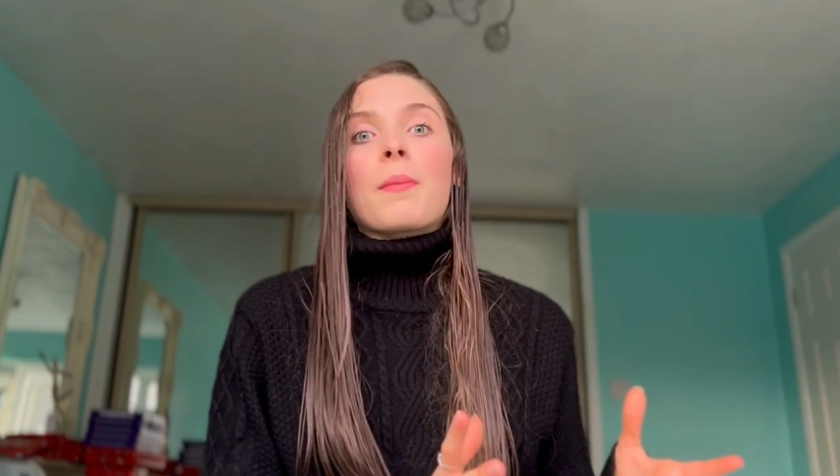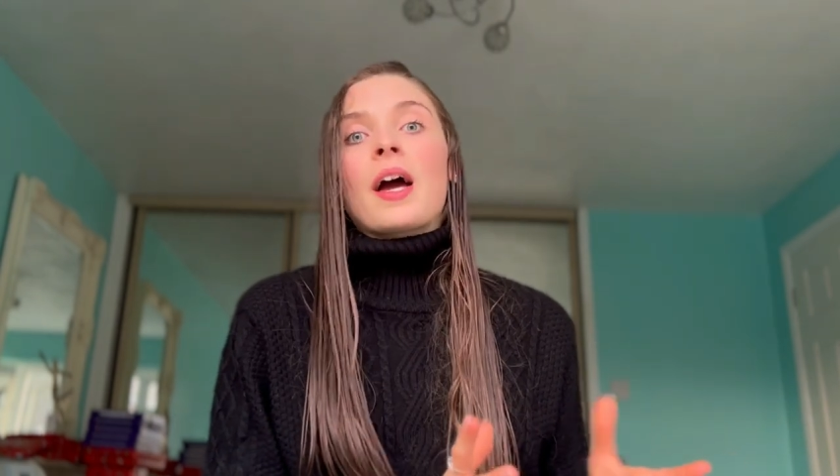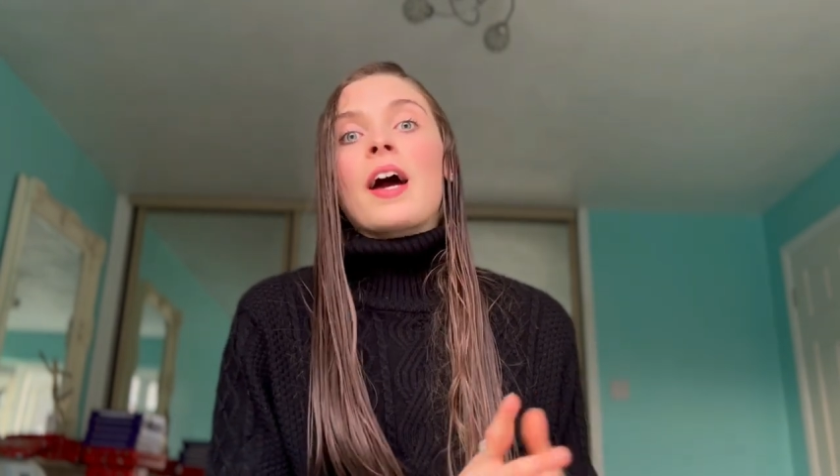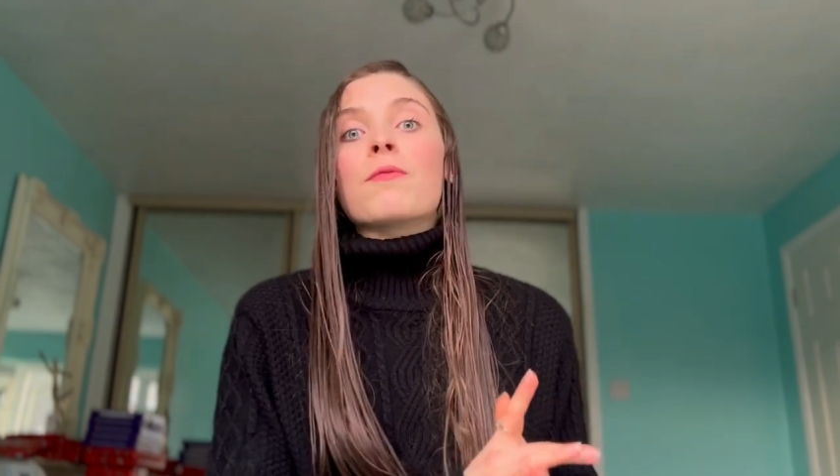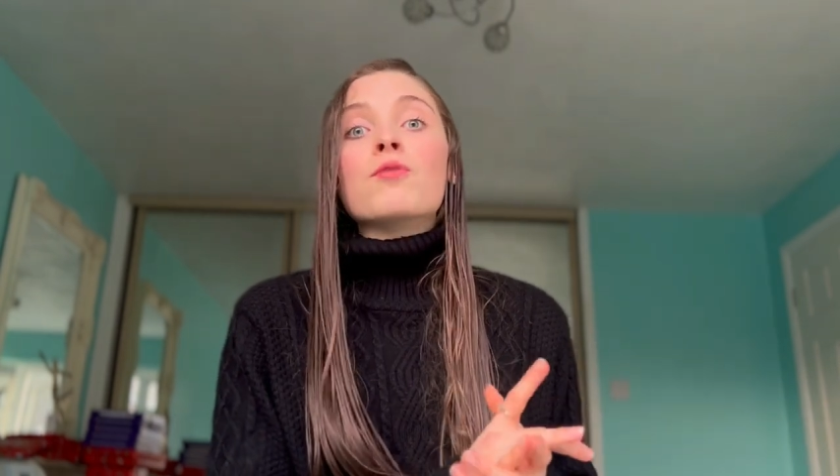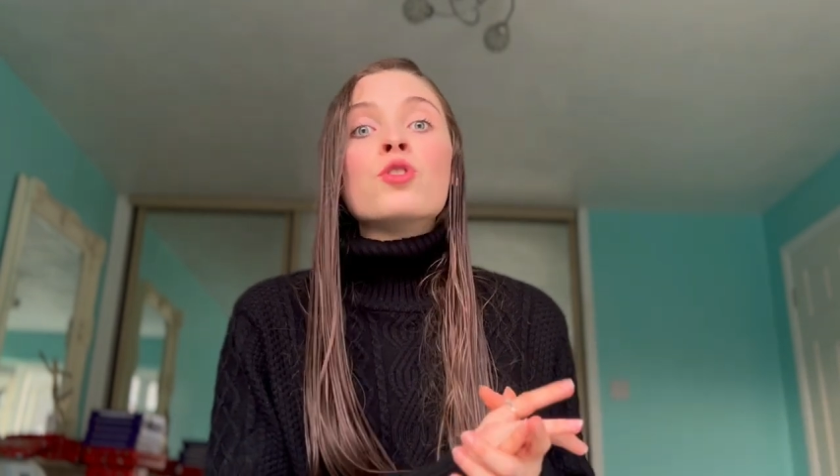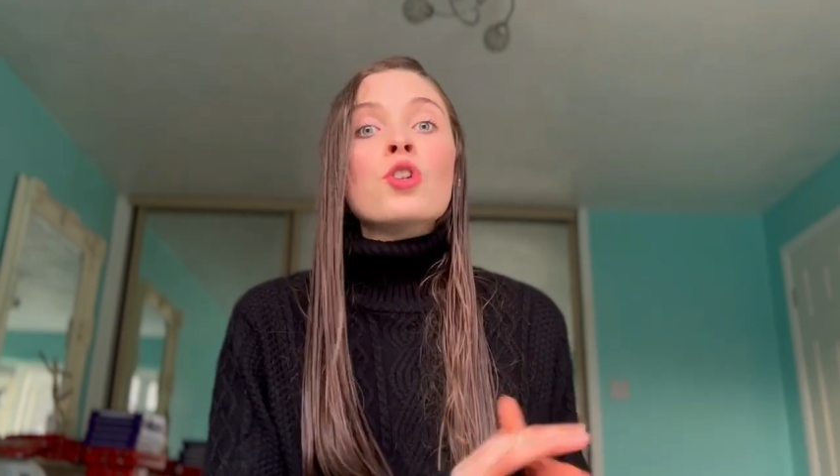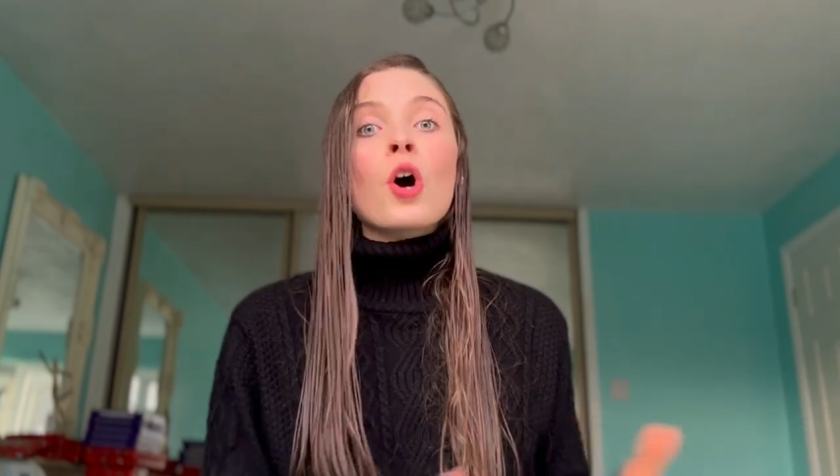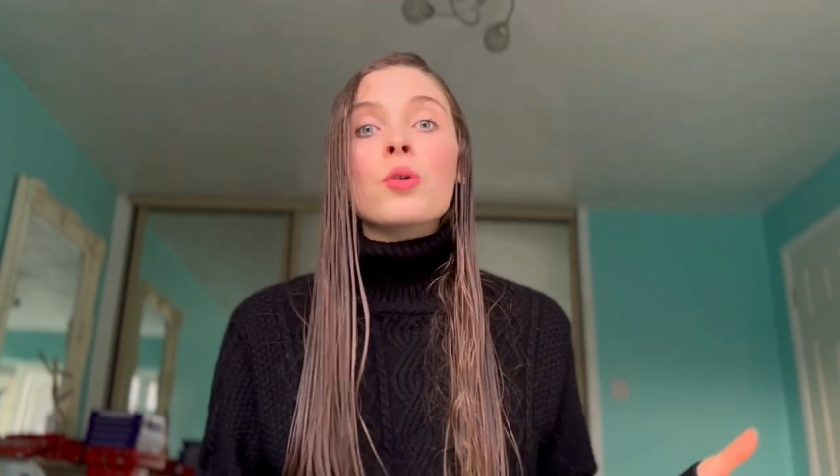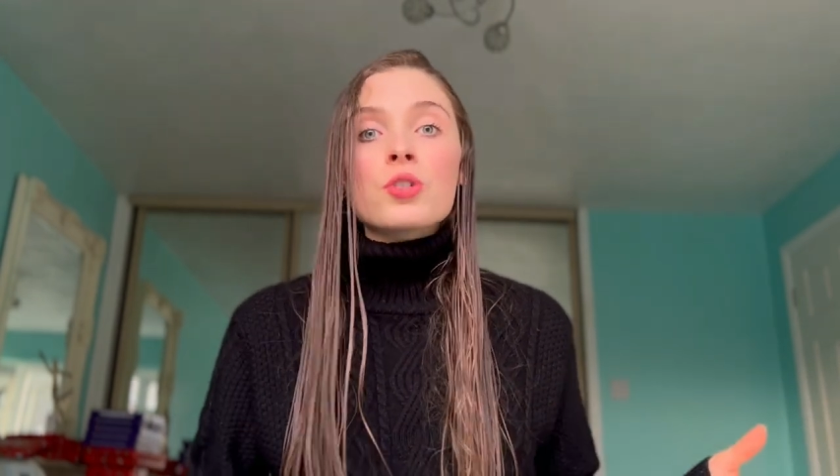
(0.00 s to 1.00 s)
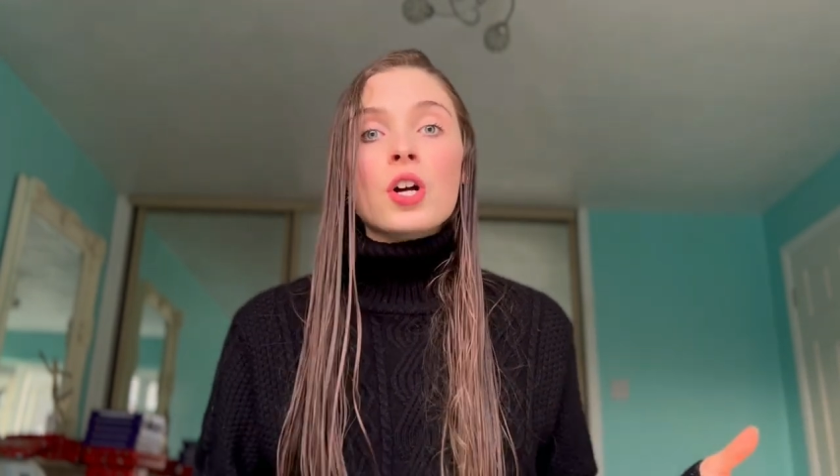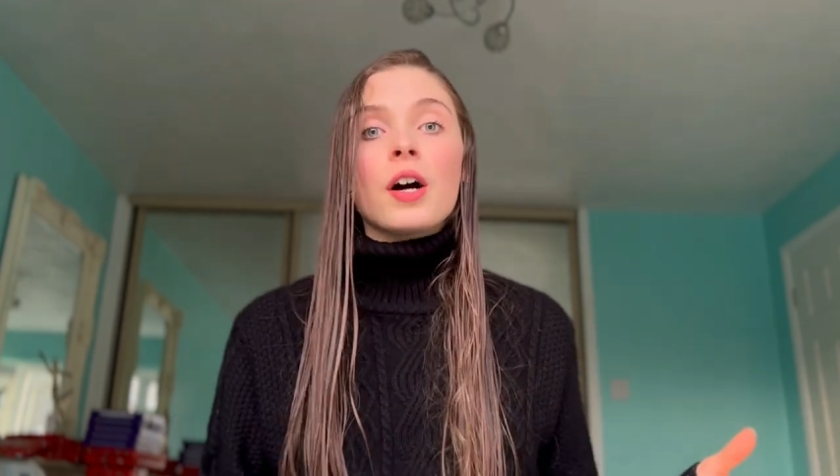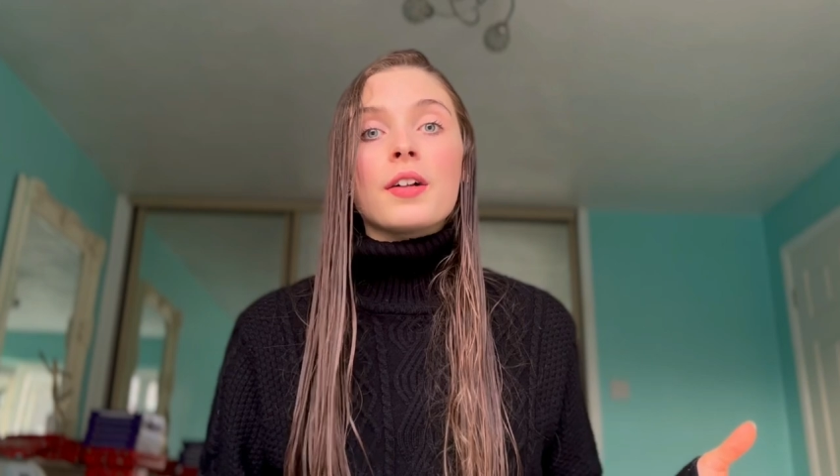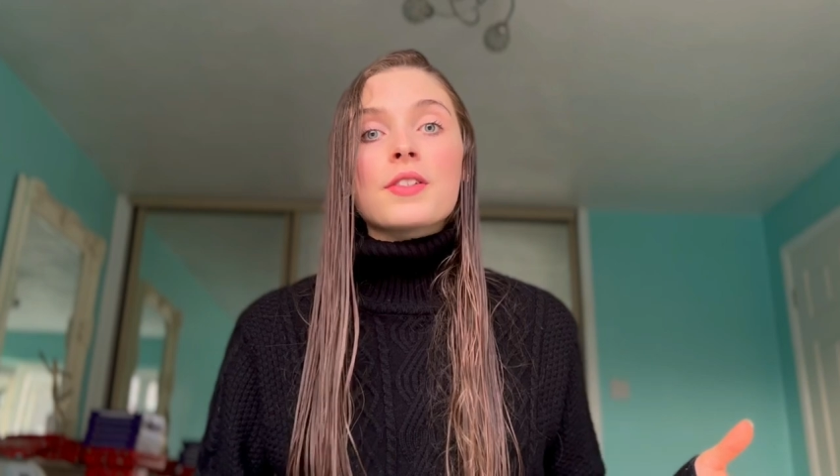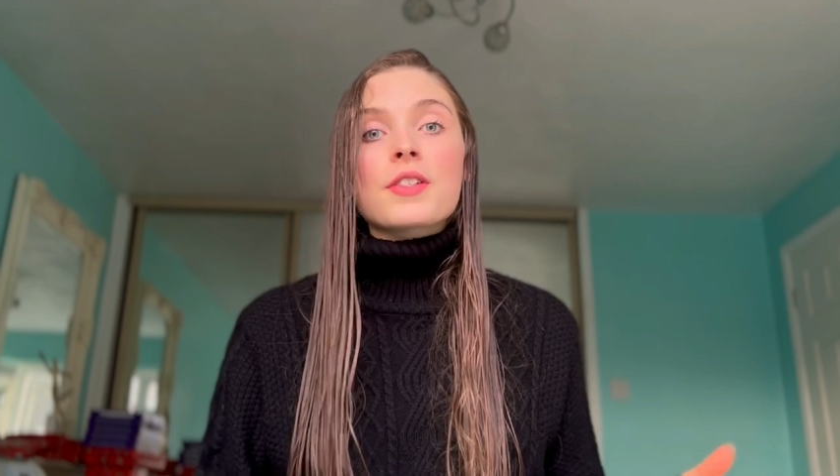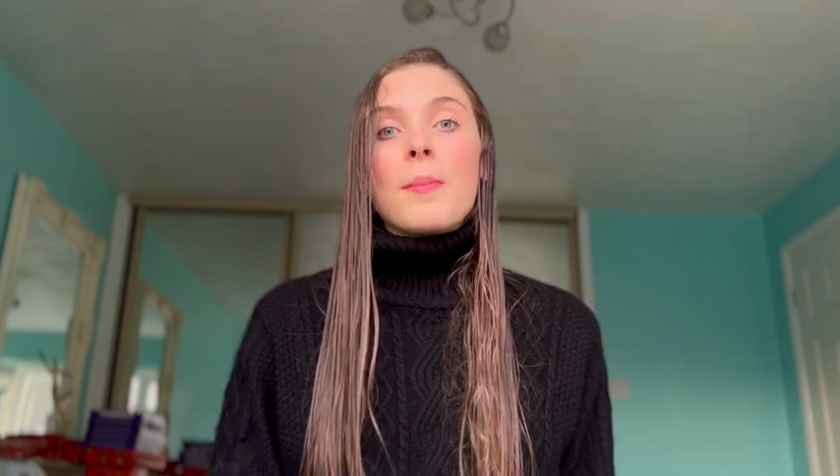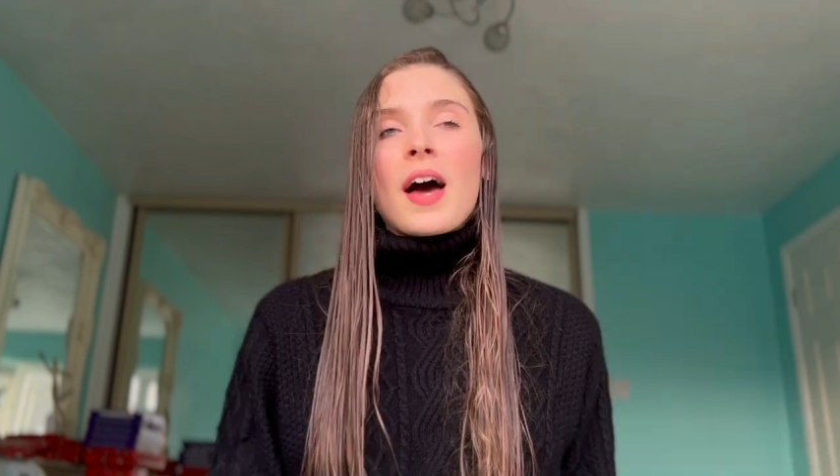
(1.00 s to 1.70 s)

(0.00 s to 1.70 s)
I have no chance.